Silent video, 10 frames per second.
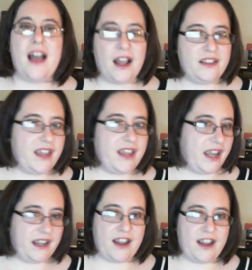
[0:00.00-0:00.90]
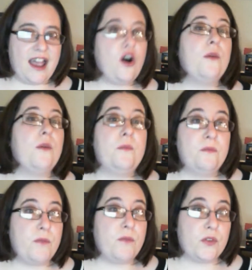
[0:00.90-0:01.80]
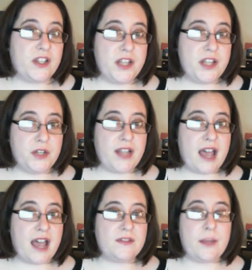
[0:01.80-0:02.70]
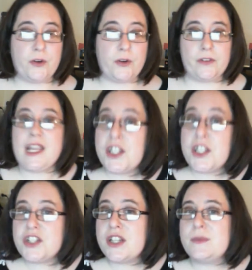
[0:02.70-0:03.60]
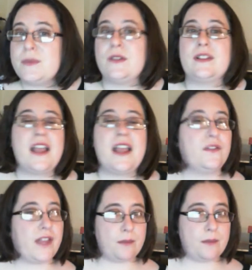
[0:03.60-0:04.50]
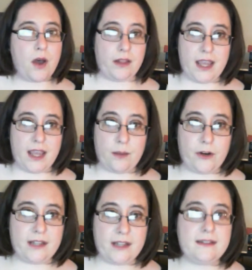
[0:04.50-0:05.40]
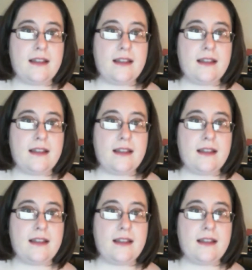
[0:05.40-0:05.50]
They both continue to have separate relationships, so it's kind of like polyamorous.